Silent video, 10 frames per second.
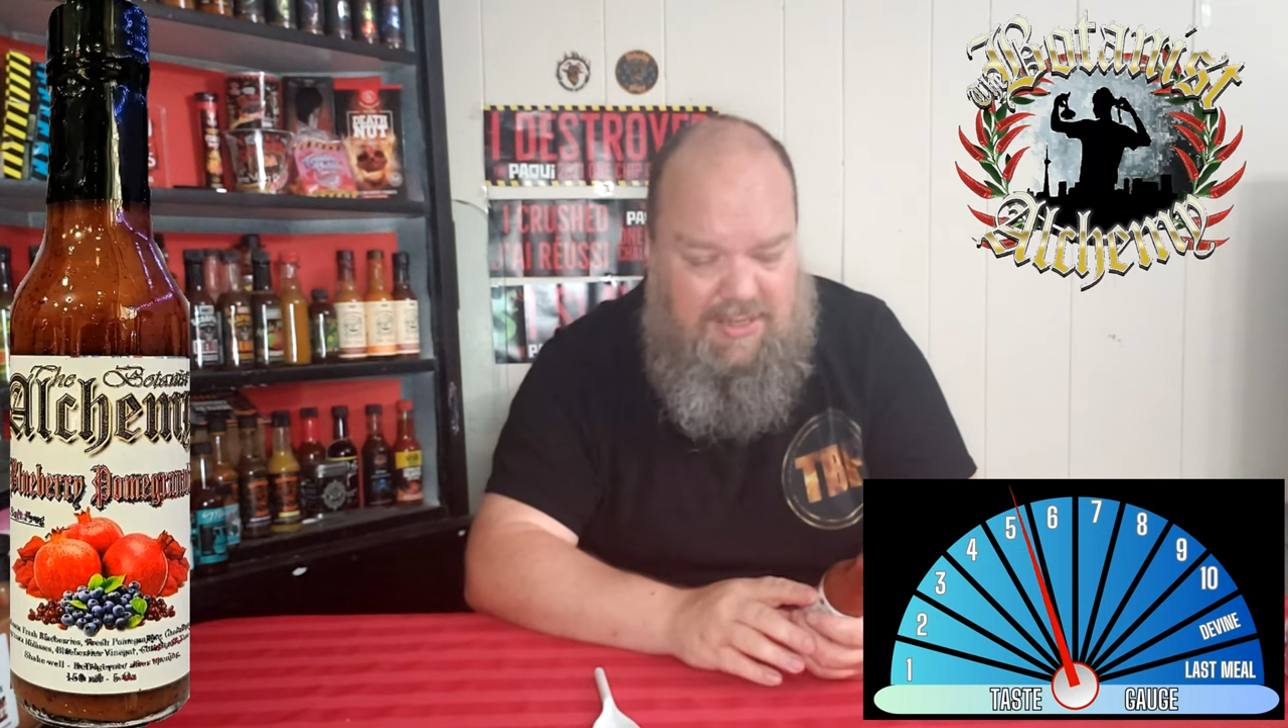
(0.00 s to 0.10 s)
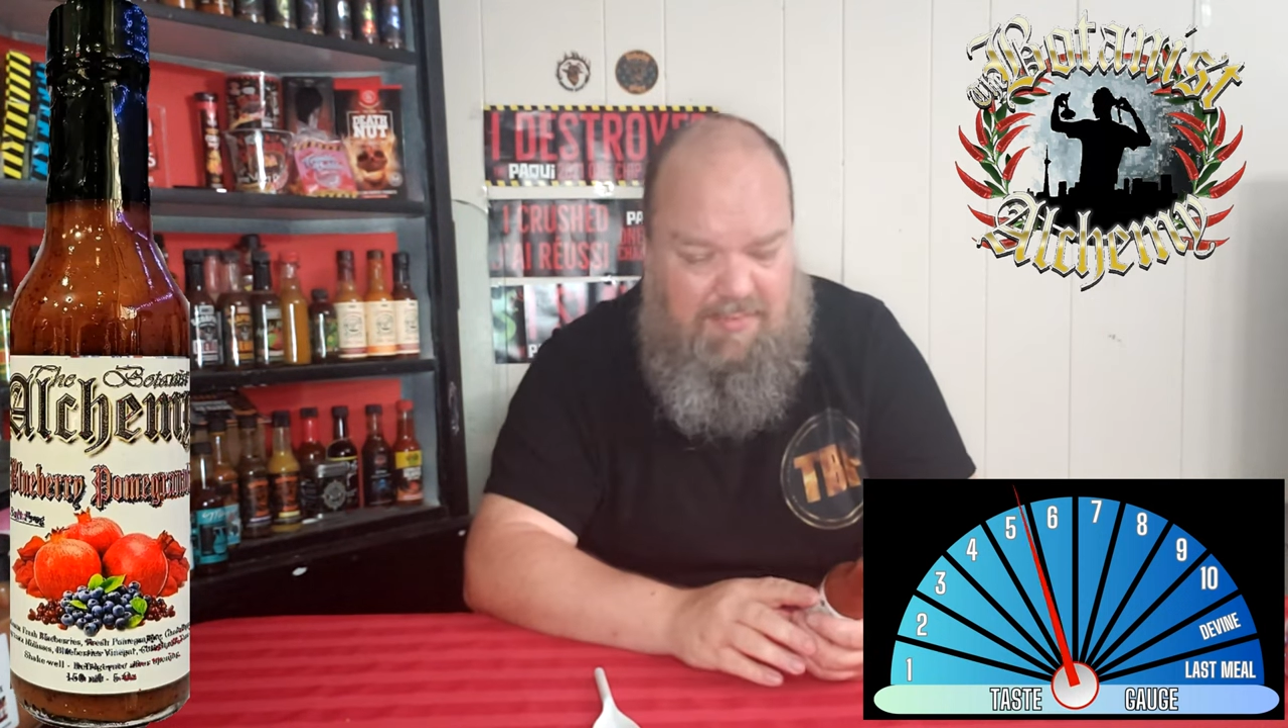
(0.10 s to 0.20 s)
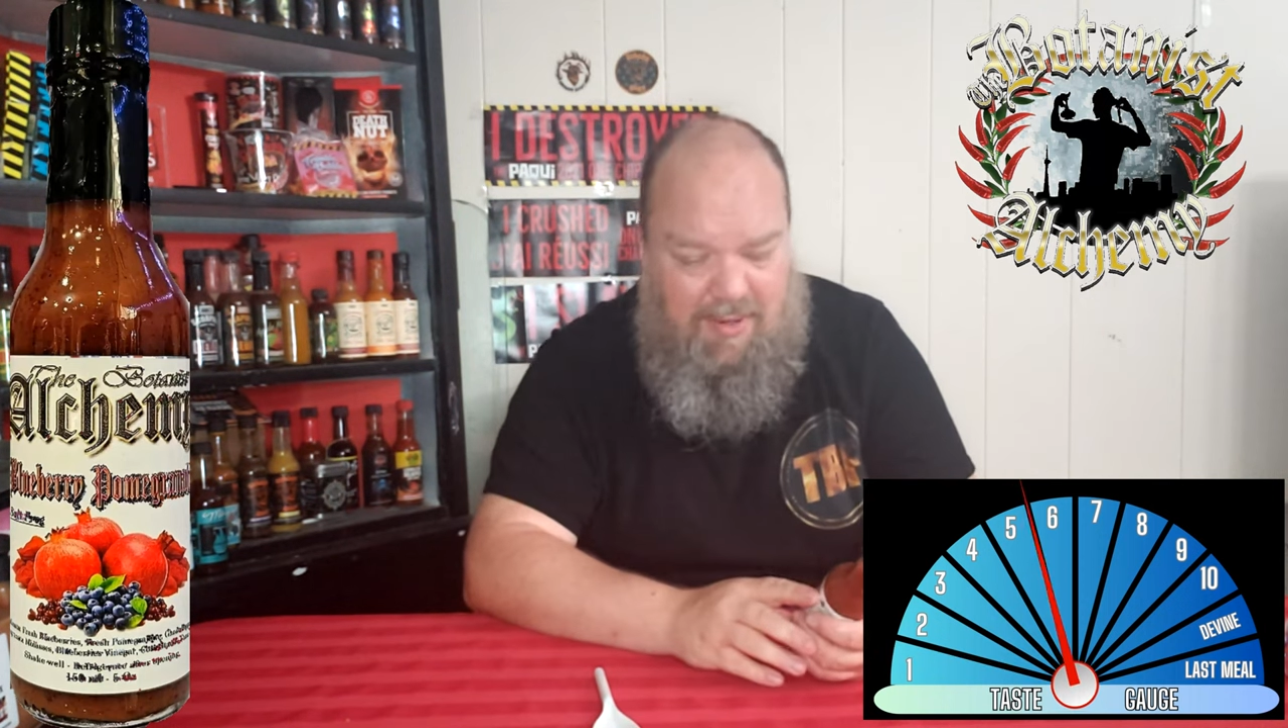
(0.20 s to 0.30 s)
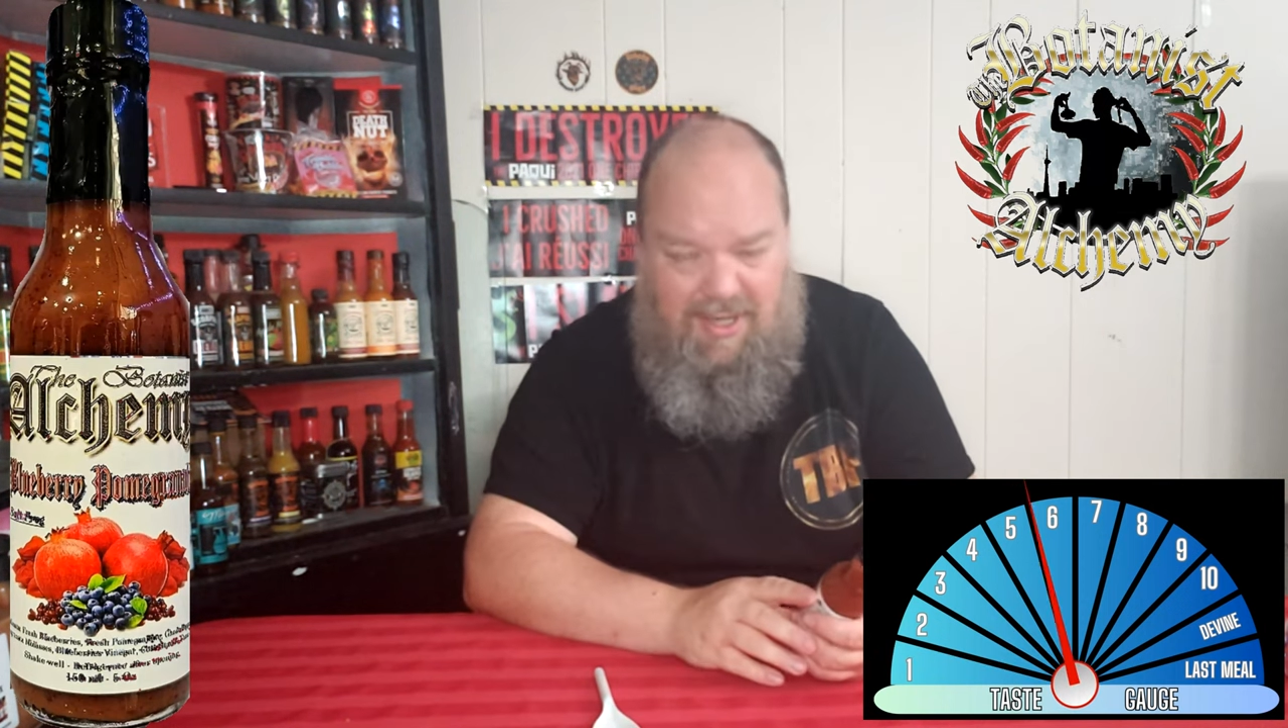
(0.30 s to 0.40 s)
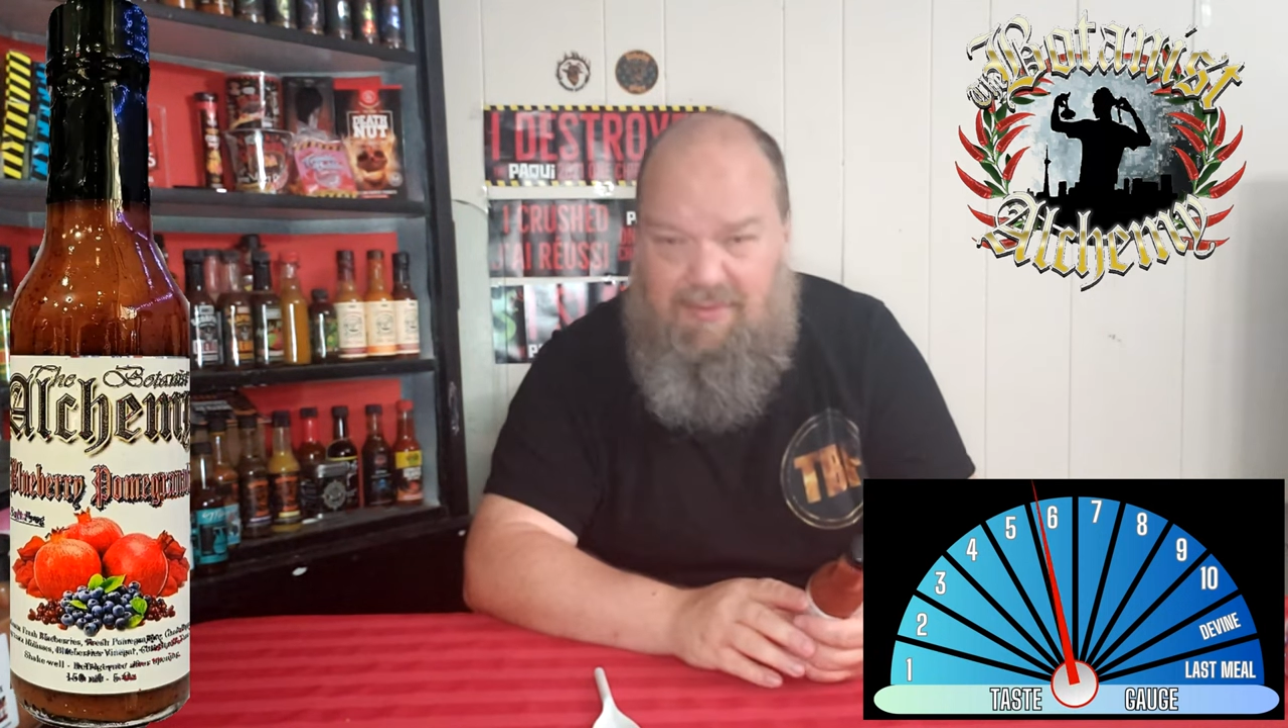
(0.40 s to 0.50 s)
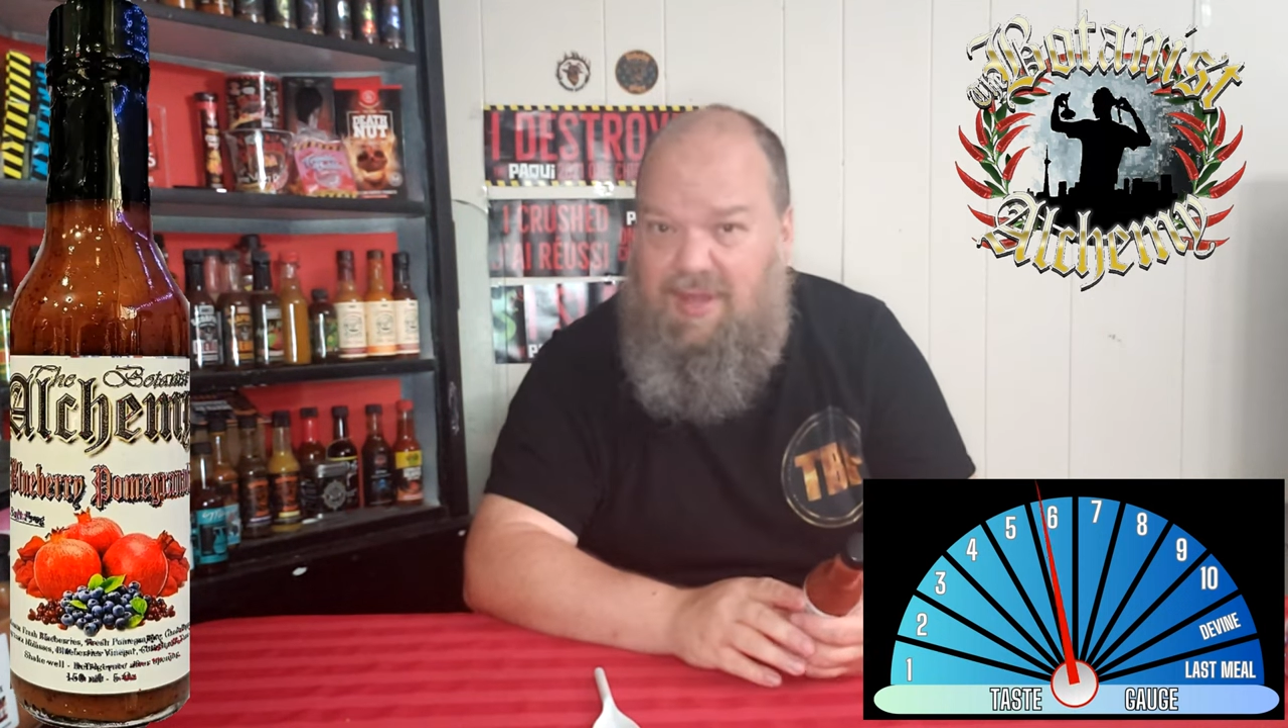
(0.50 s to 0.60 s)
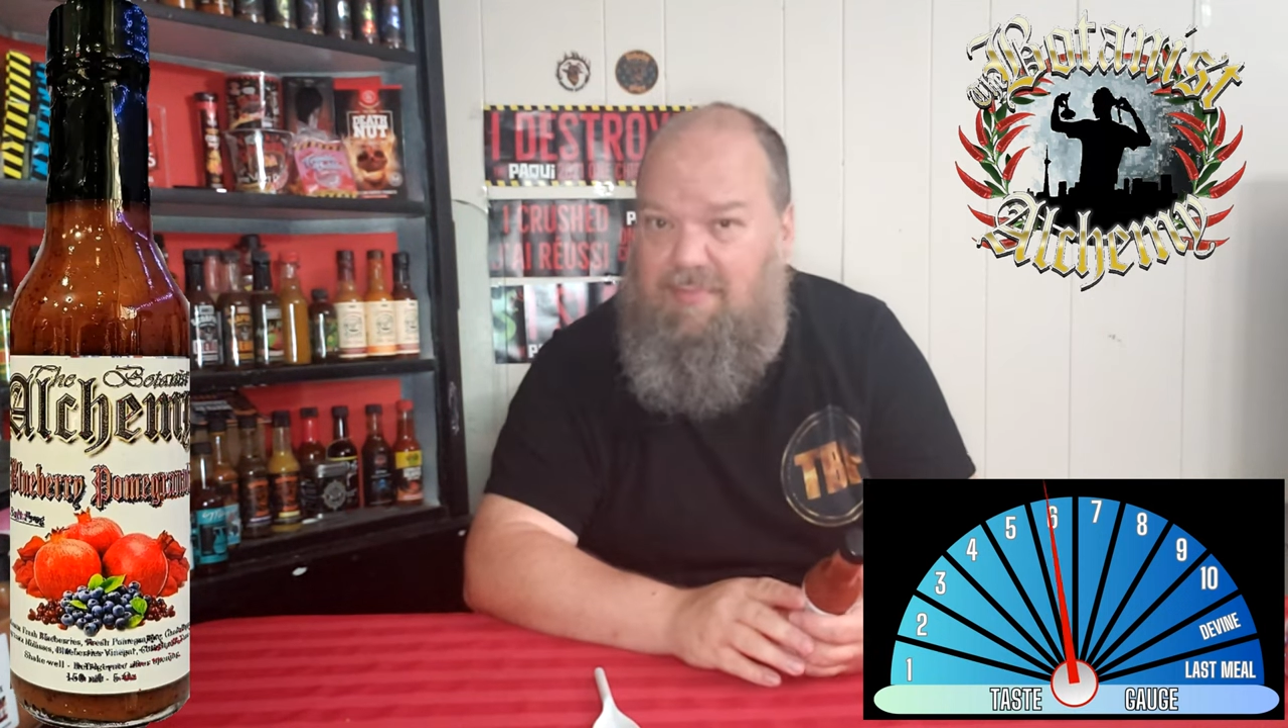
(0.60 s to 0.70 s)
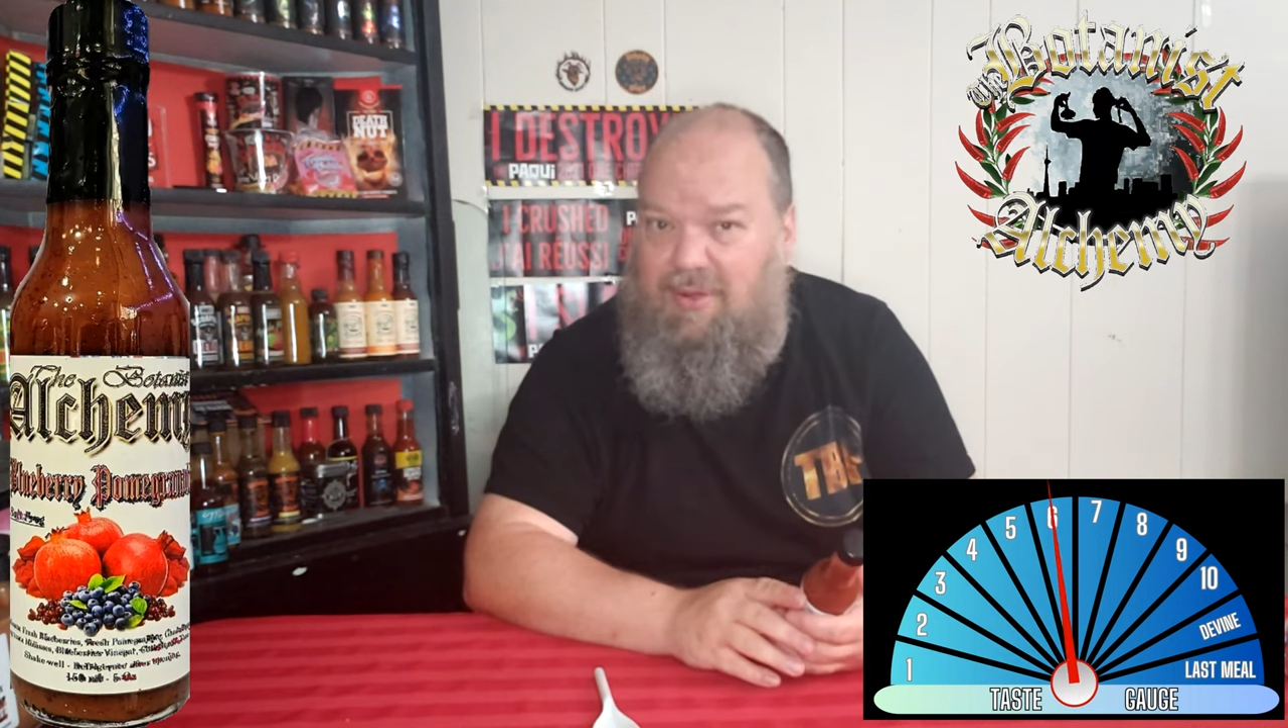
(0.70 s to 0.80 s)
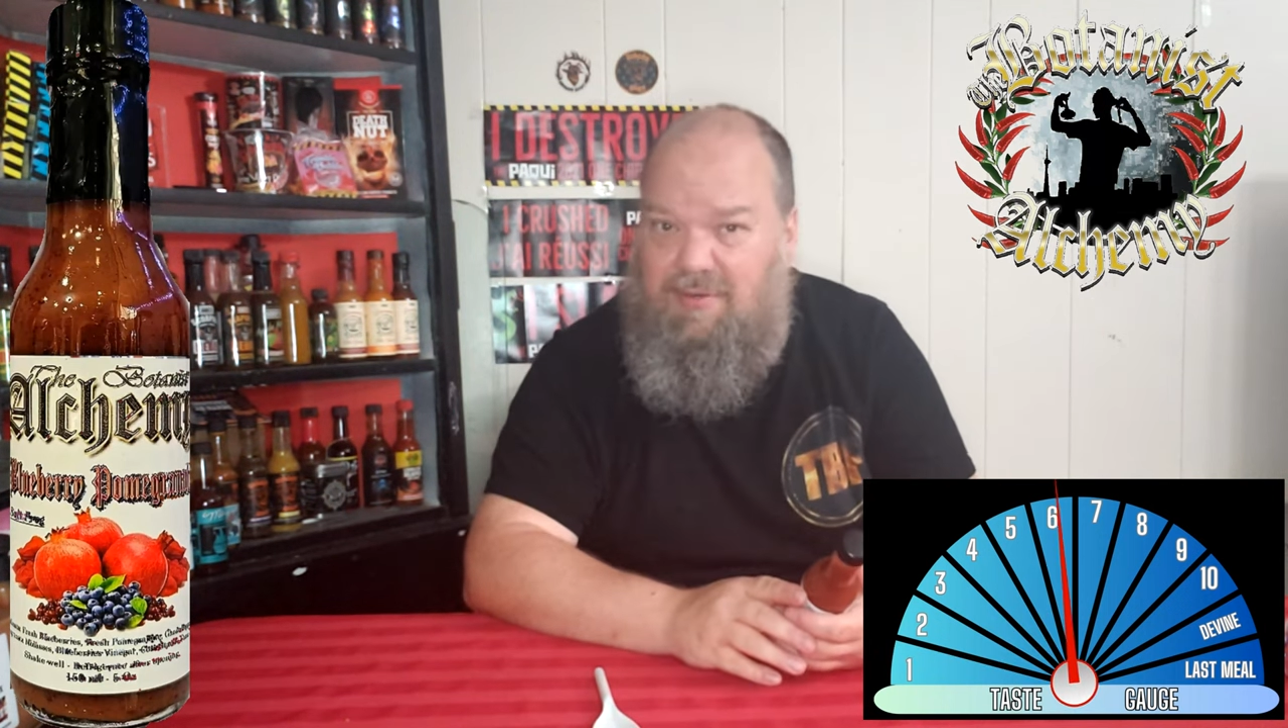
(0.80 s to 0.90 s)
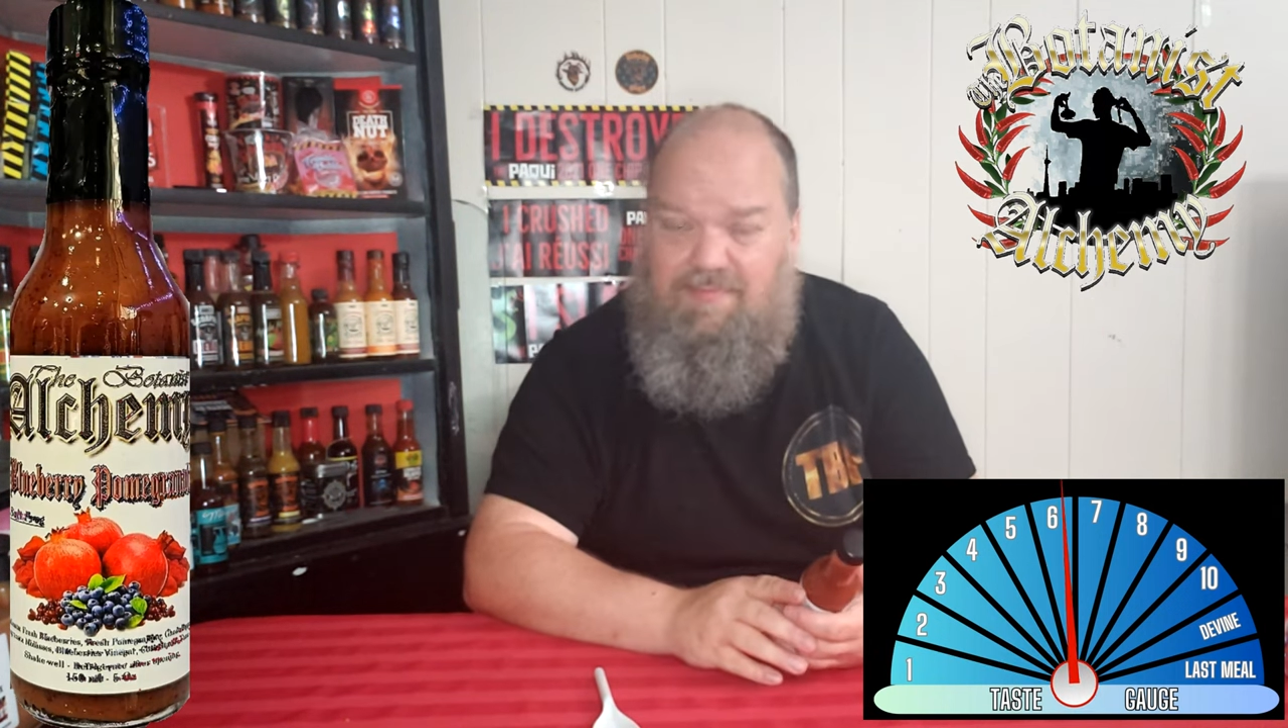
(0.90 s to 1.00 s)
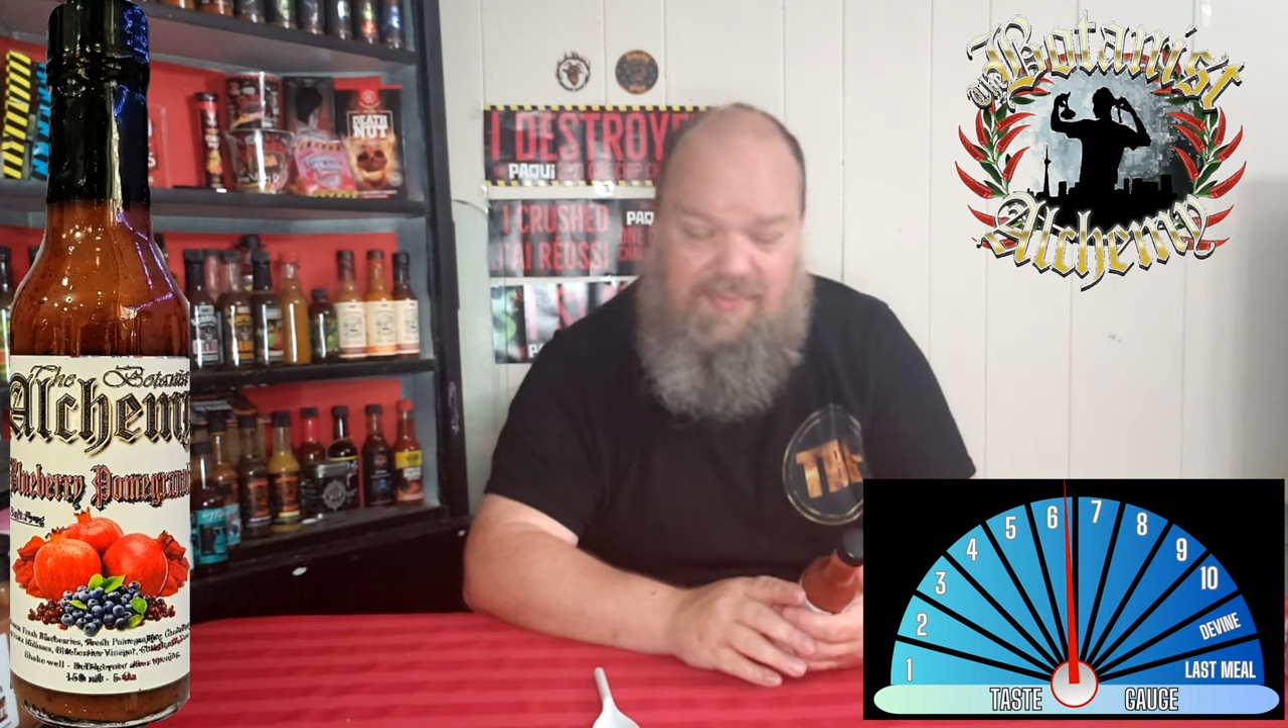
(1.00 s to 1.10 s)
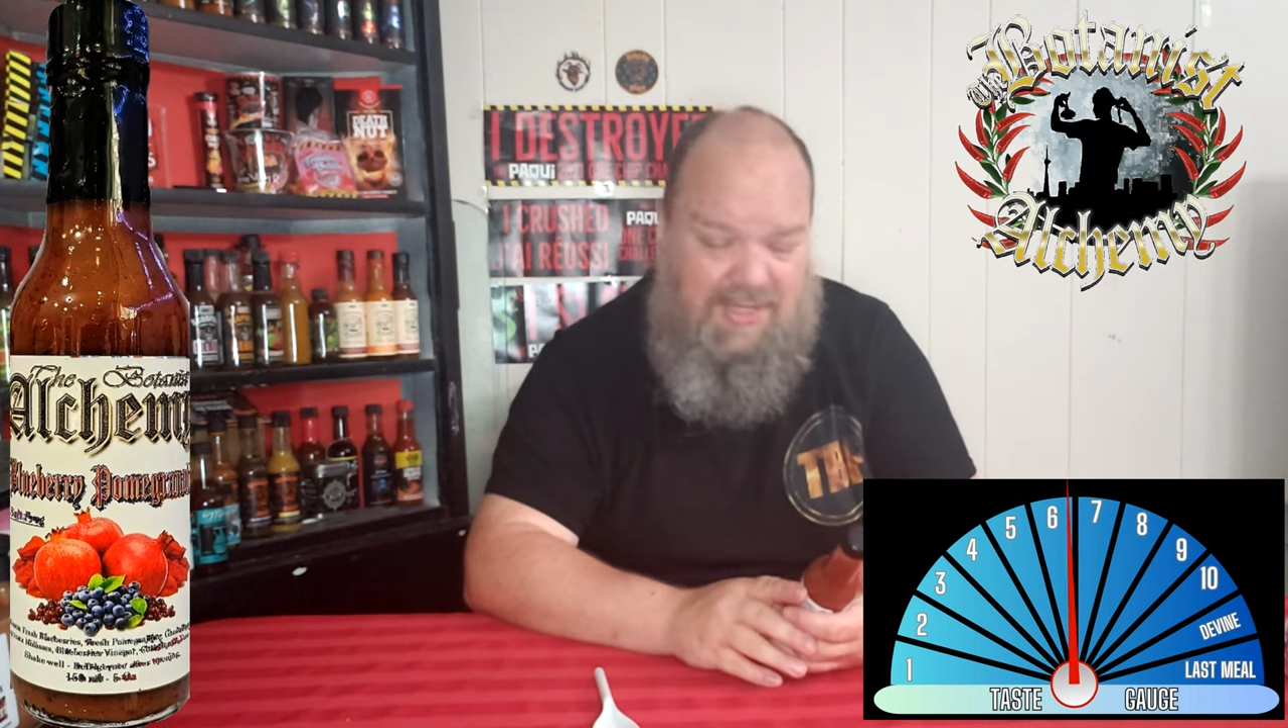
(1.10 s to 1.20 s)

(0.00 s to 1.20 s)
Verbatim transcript: I'd probably give that about a,